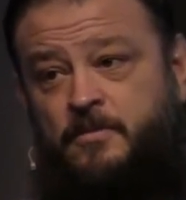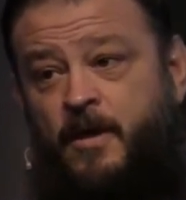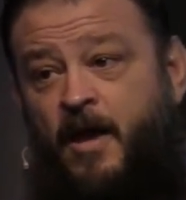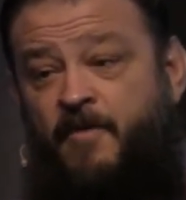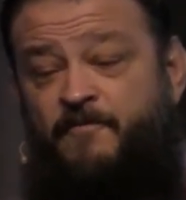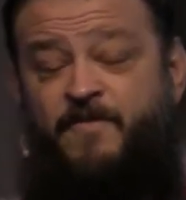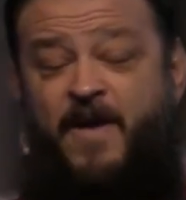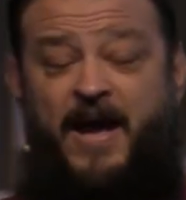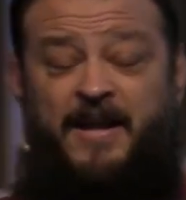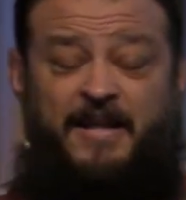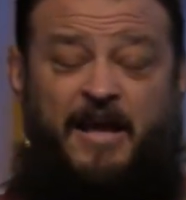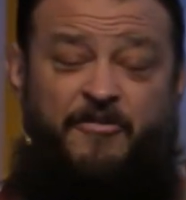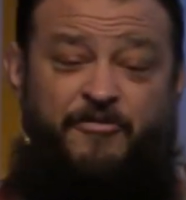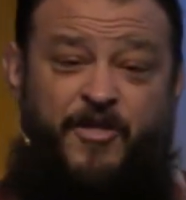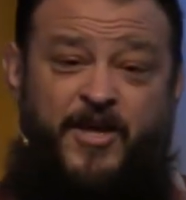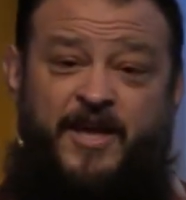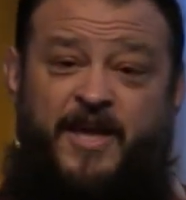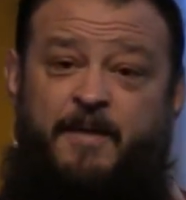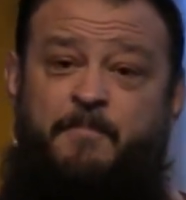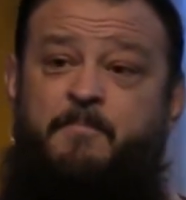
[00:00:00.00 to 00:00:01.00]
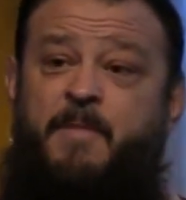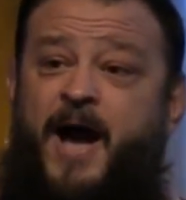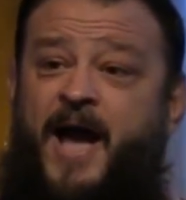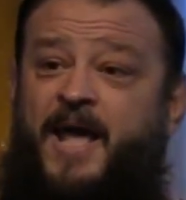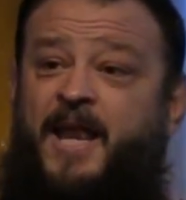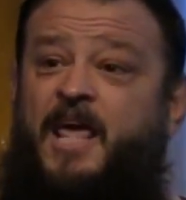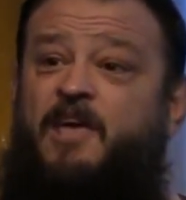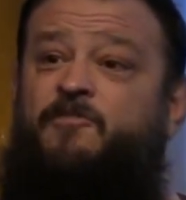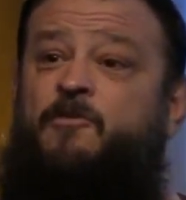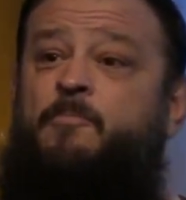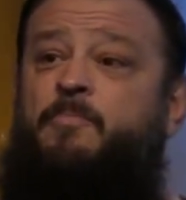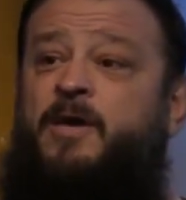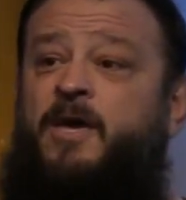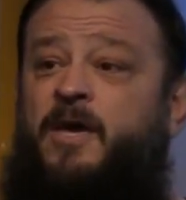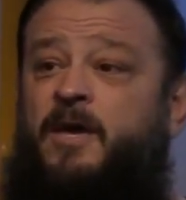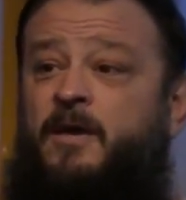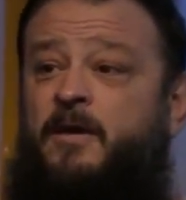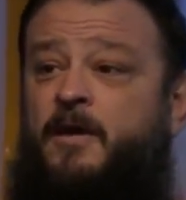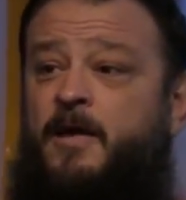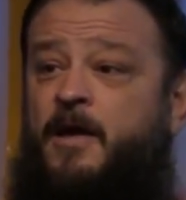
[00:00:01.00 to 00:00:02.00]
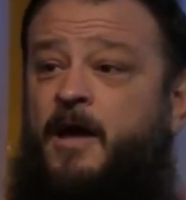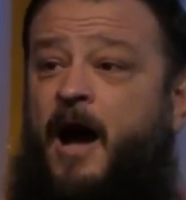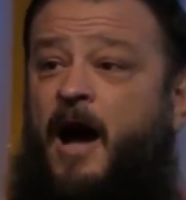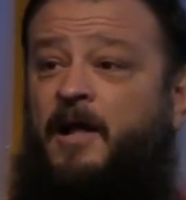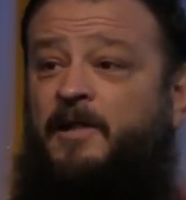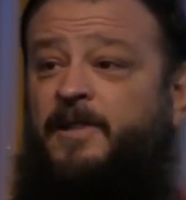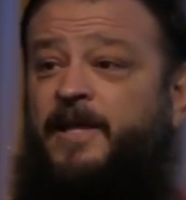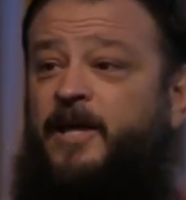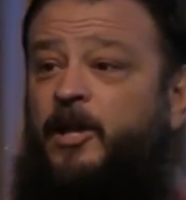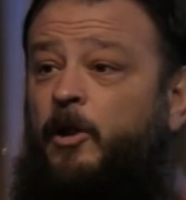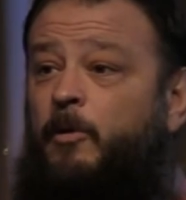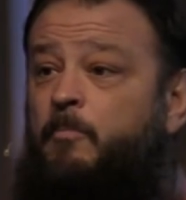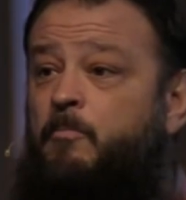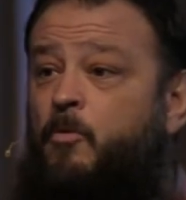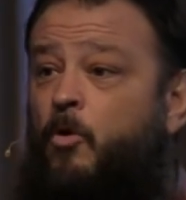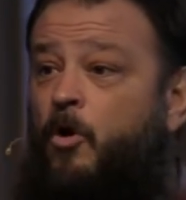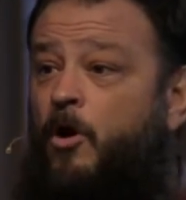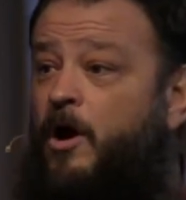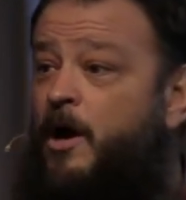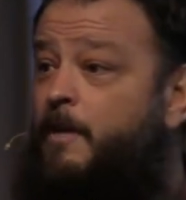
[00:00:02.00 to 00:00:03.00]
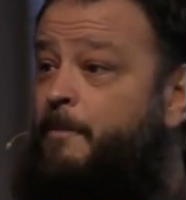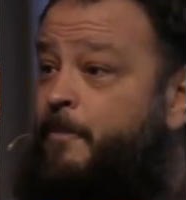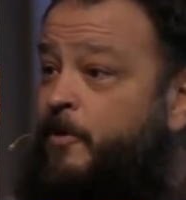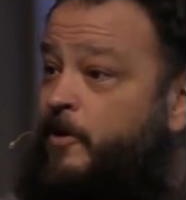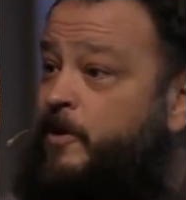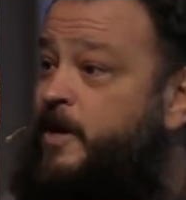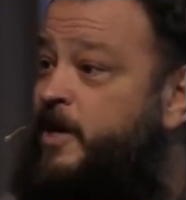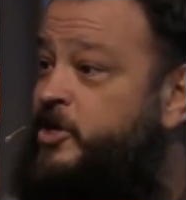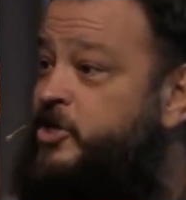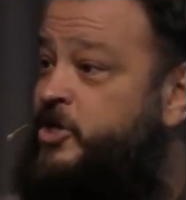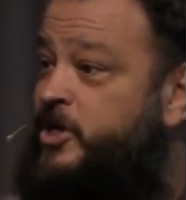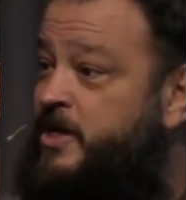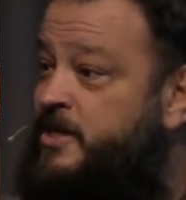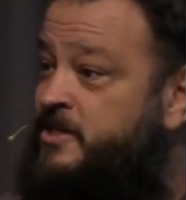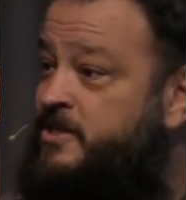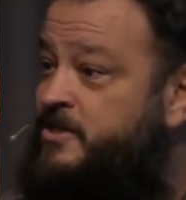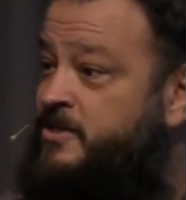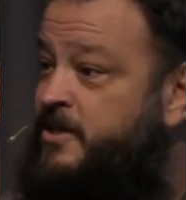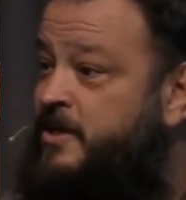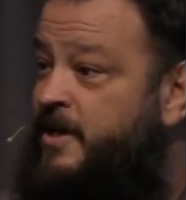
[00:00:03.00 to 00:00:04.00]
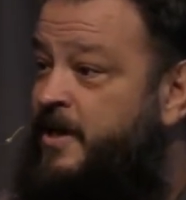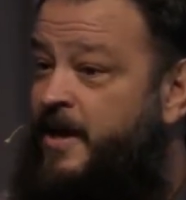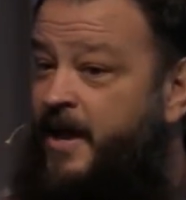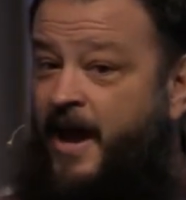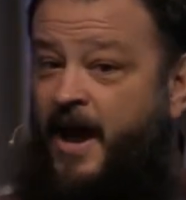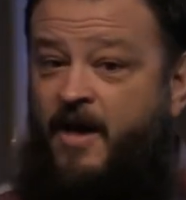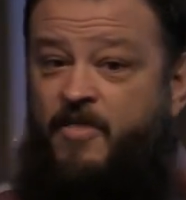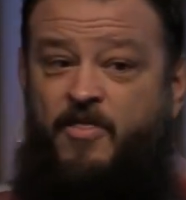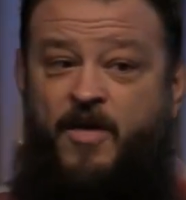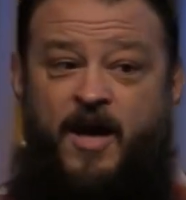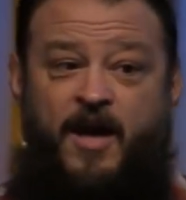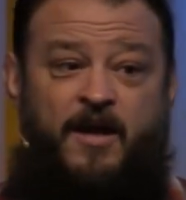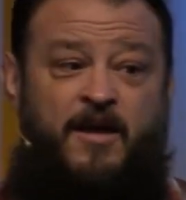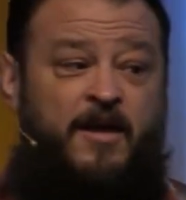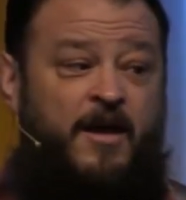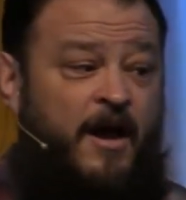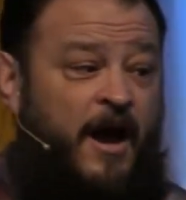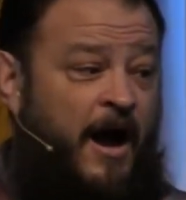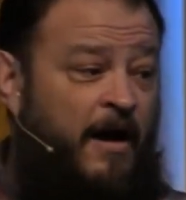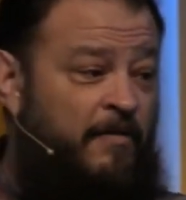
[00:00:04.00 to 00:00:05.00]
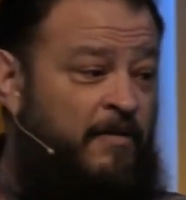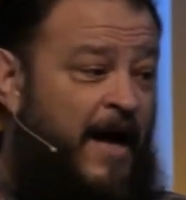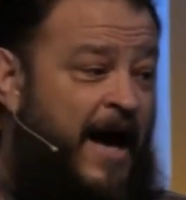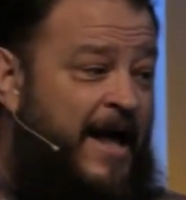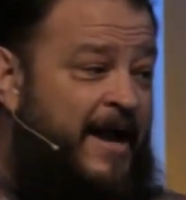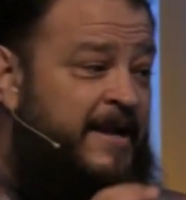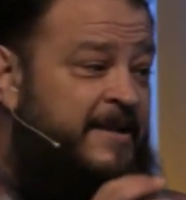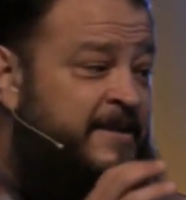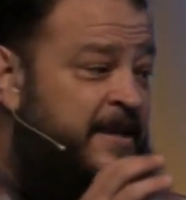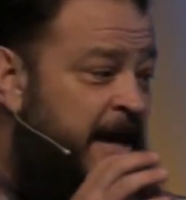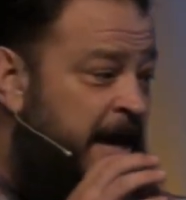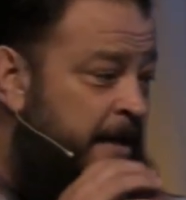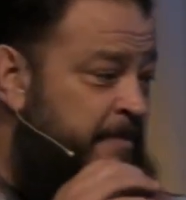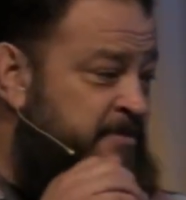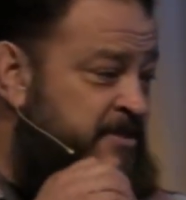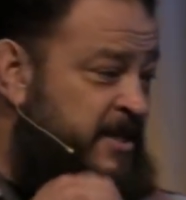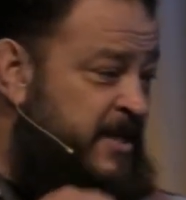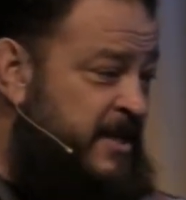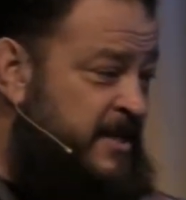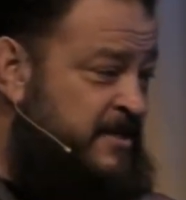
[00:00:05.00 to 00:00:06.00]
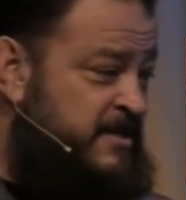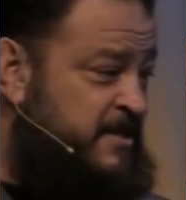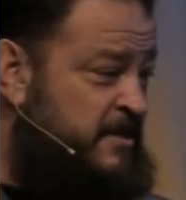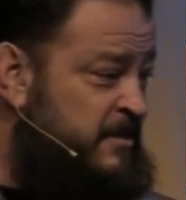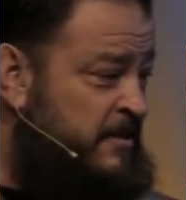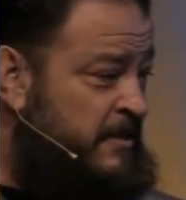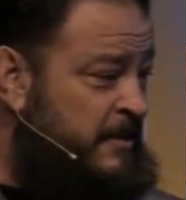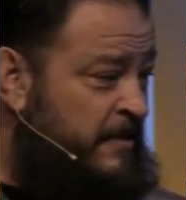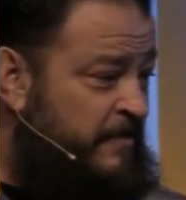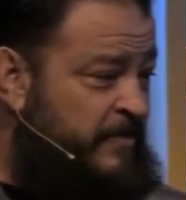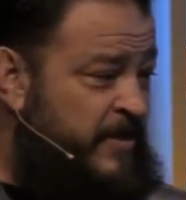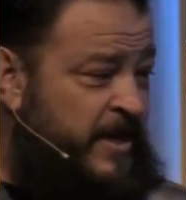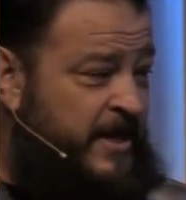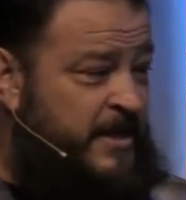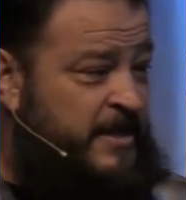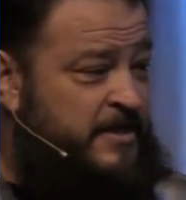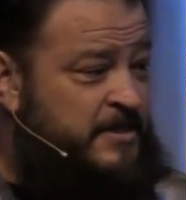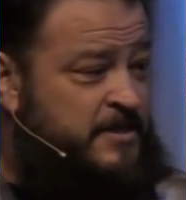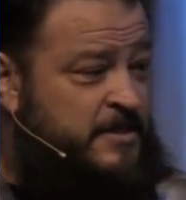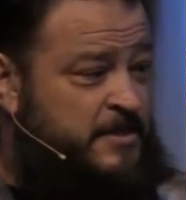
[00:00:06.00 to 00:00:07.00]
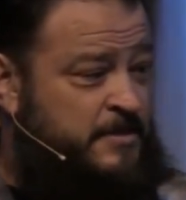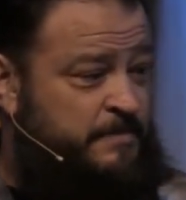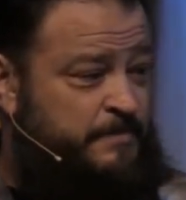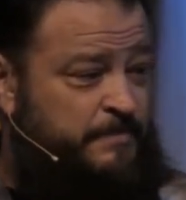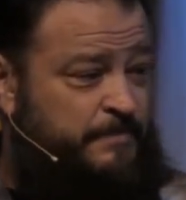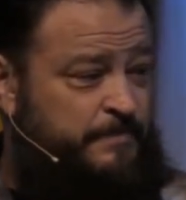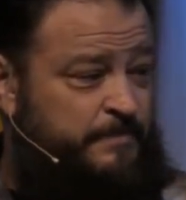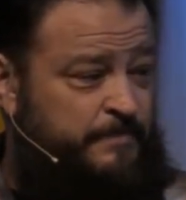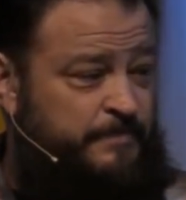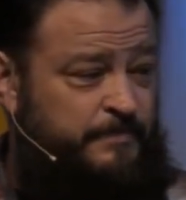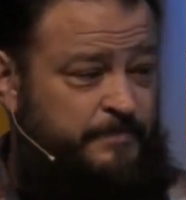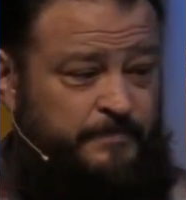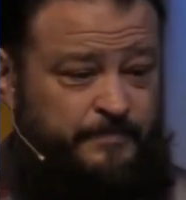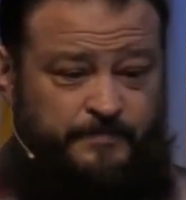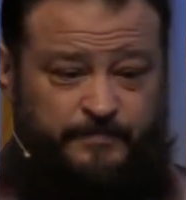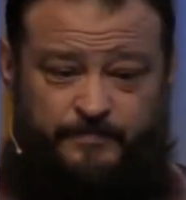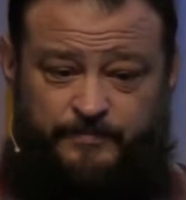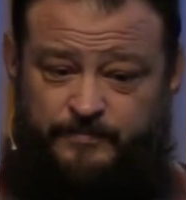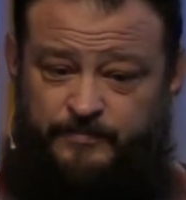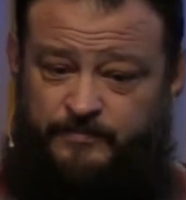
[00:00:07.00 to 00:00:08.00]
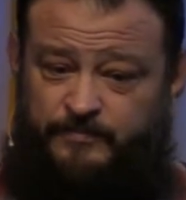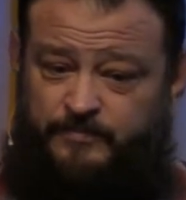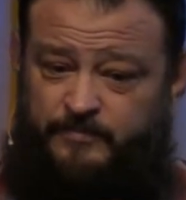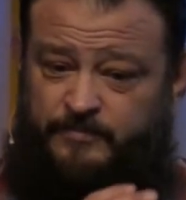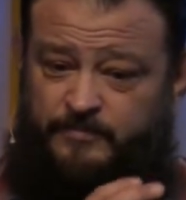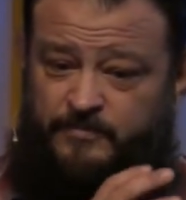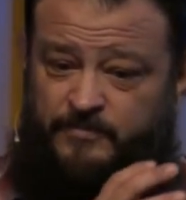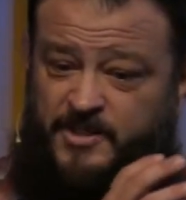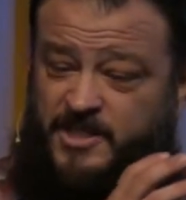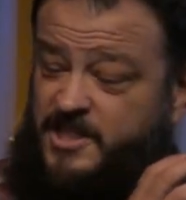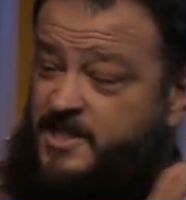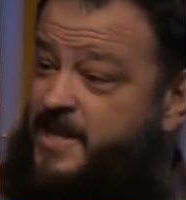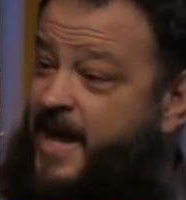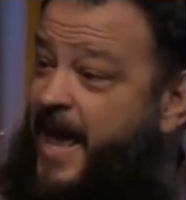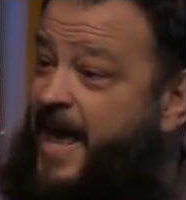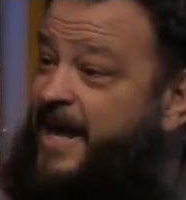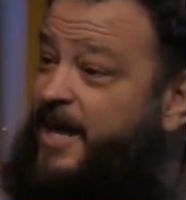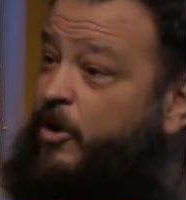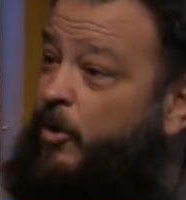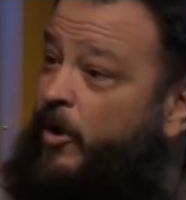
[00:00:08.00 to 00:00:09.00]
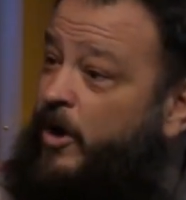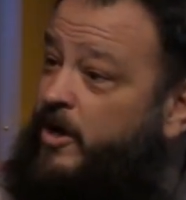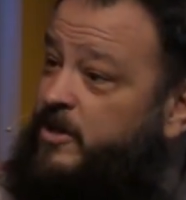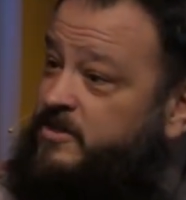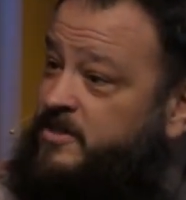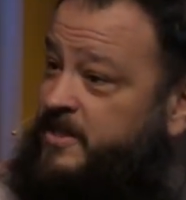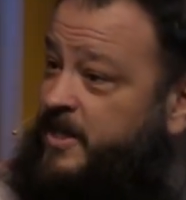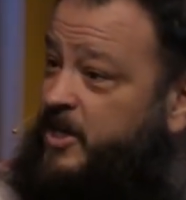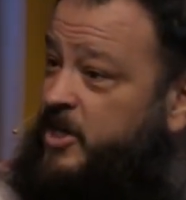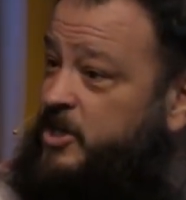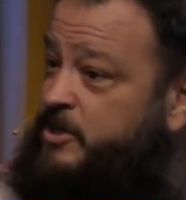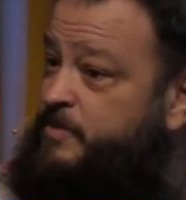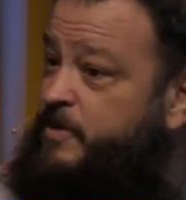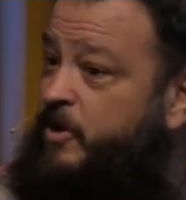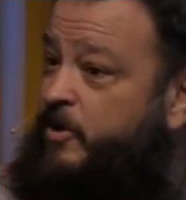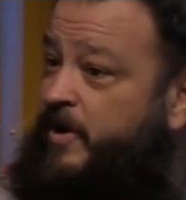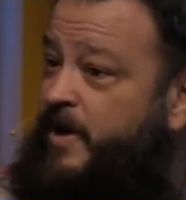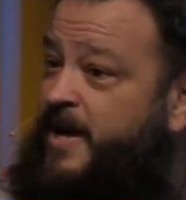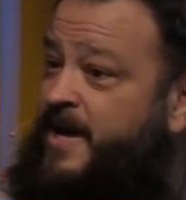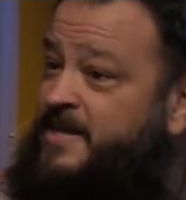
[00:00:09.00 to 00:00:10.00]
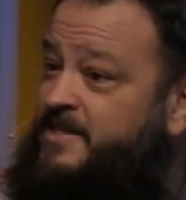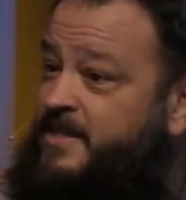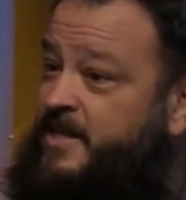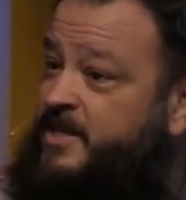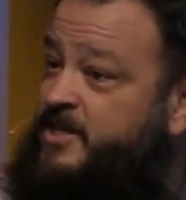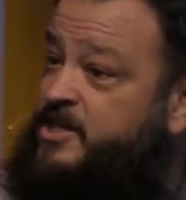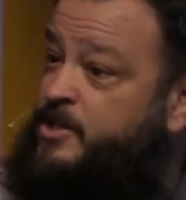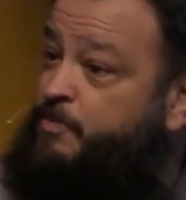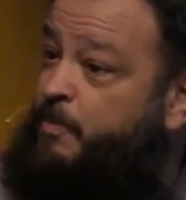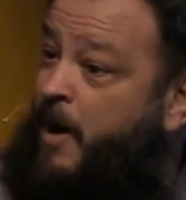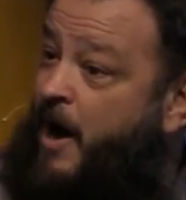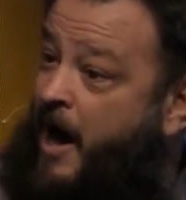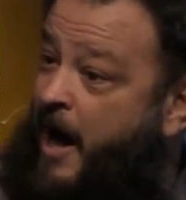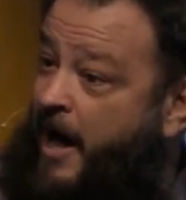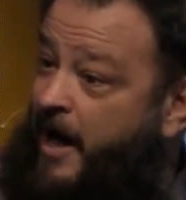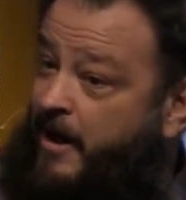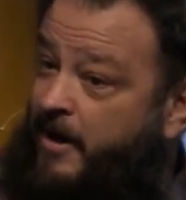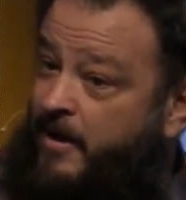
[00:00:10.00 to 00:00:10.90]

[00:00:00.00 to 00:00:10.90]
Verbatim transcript: In fact, I think it might even be a little more pernicious, and that a lot of times these, these snake oil salesmen are easy to spot.